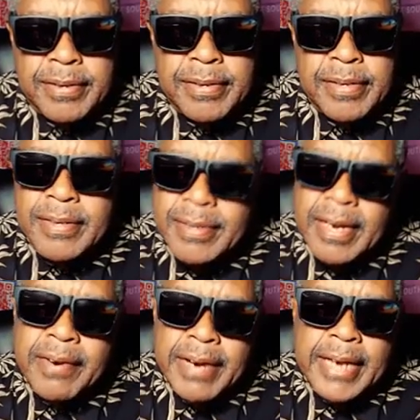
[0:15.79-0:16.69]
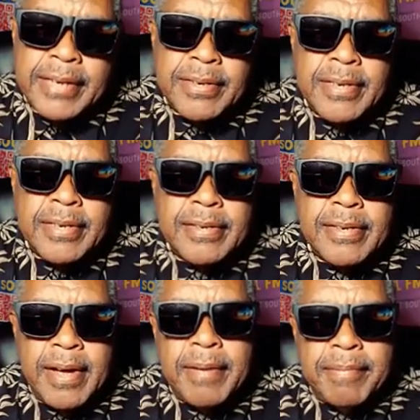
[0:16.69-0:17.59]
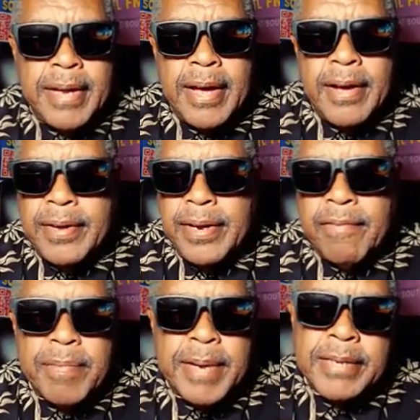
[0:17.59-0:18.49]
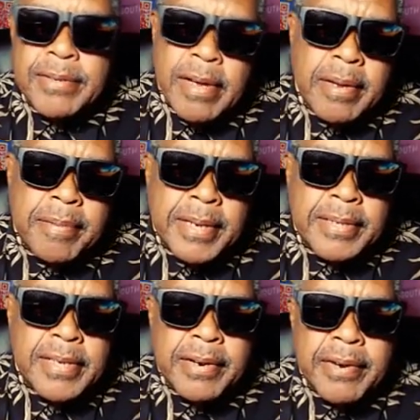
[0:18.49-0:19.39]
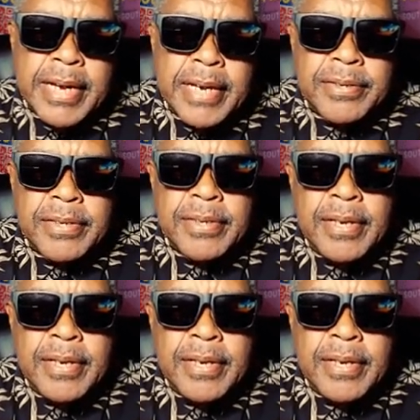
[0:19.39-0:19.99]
Since segregation is up now and everybody's talking about segregation,